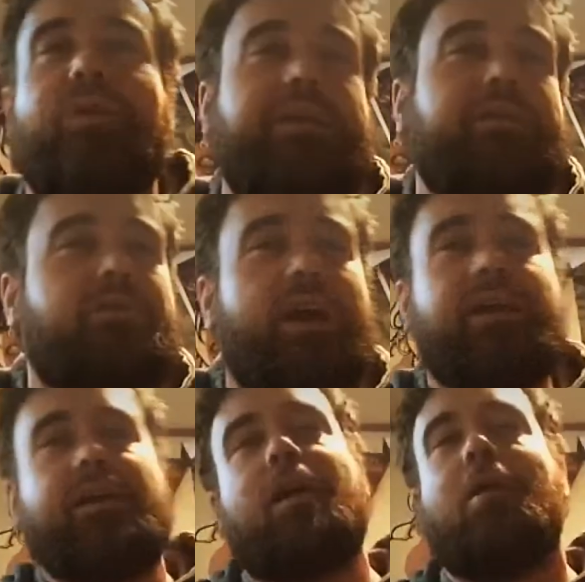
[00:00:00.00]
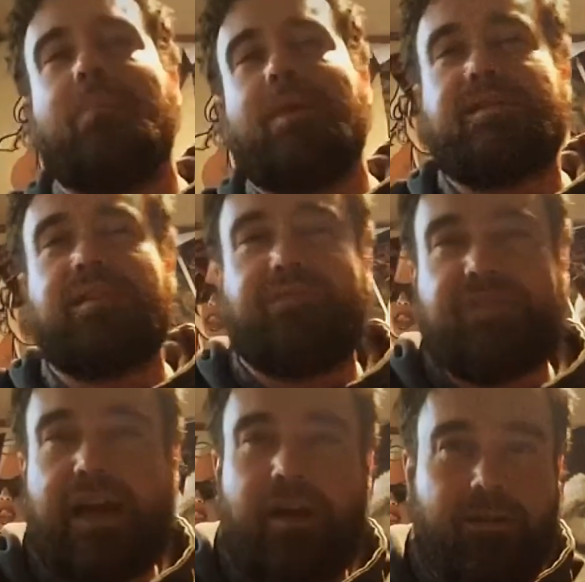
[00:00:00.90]
weed, trying to calm
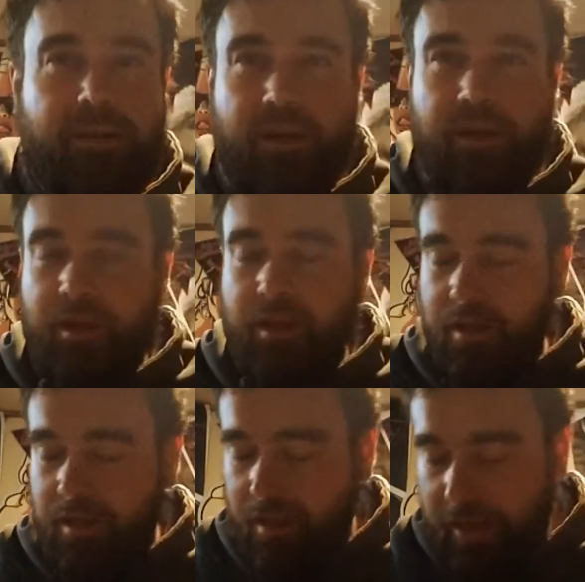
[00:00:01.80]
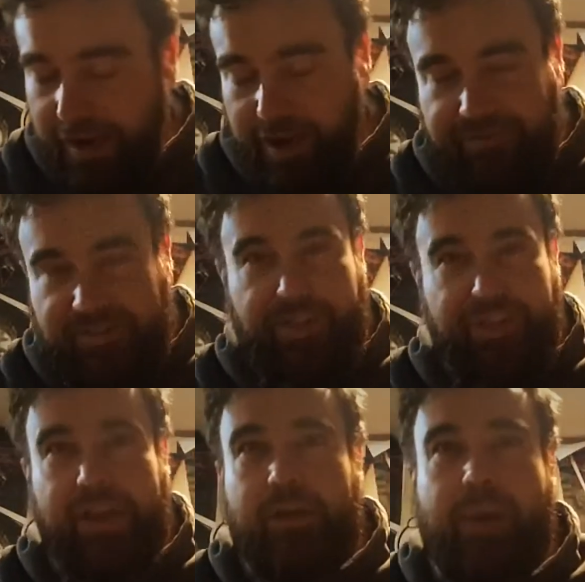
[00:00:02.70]
myself down enough to
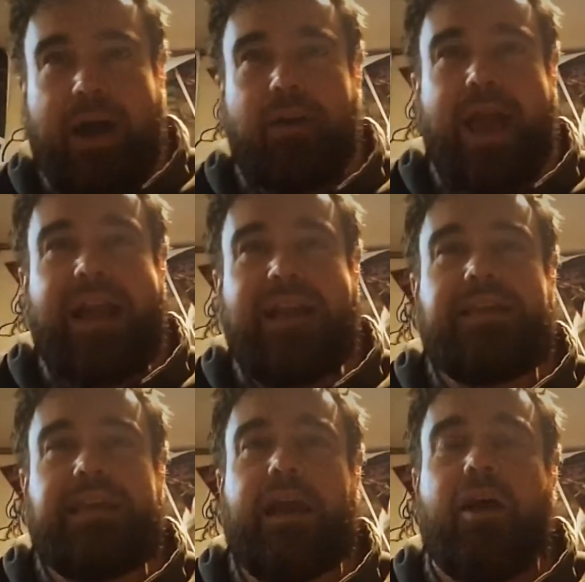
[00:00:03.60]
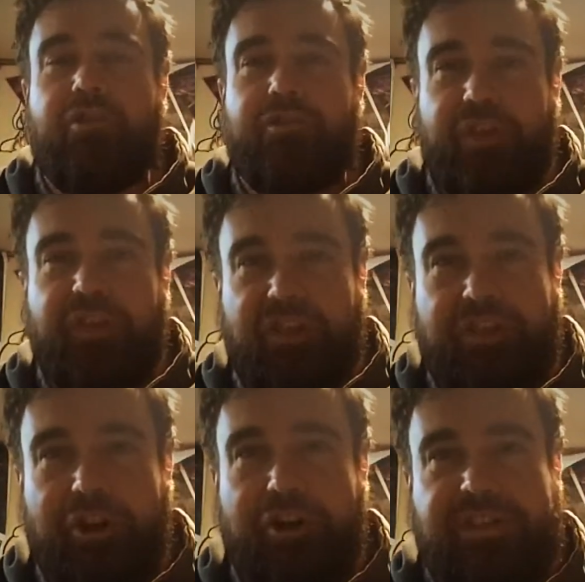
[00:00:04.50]
think about anything other than the
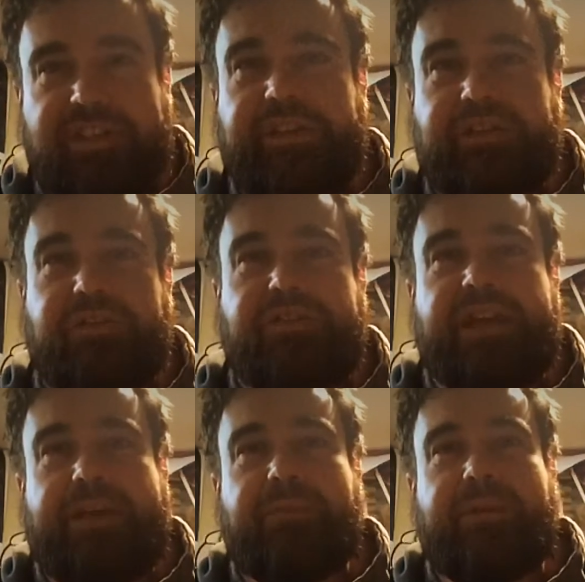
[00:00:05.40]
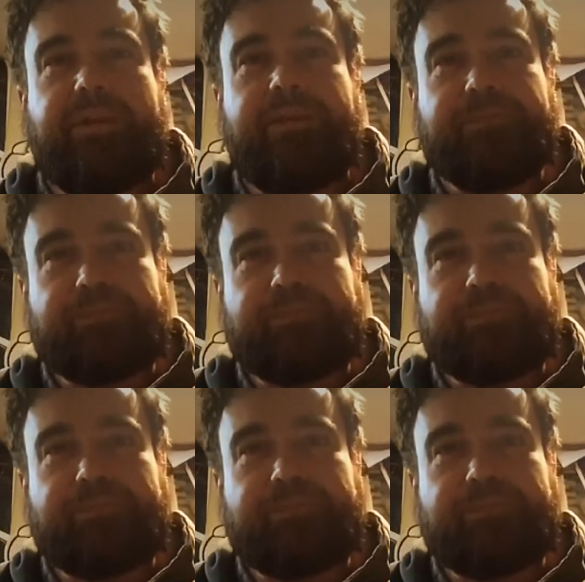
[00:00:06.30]
third scissor statement.